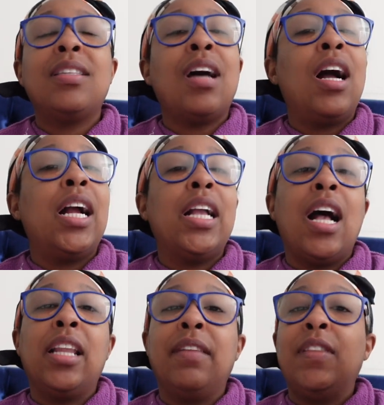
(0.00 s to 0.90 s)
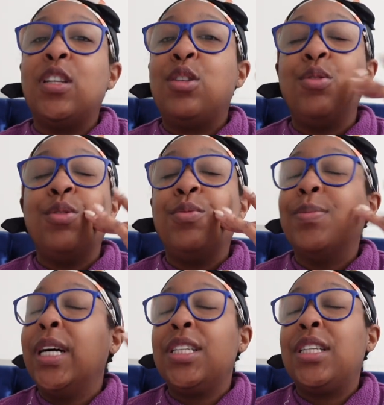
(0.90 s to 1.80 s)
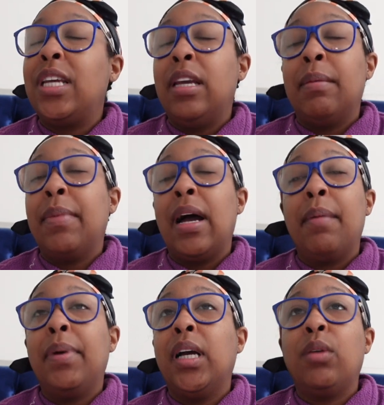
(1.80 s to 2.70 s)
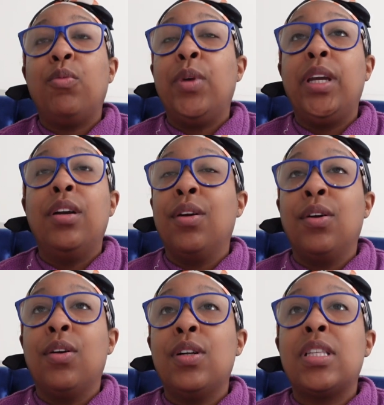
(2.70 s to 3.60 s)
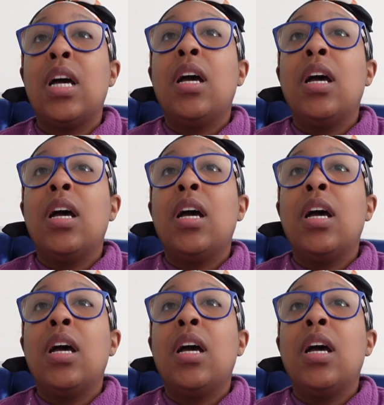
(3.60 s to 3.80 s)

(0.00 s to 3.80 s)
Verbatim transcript: sorry y'all if there's too much T M I, but we girls,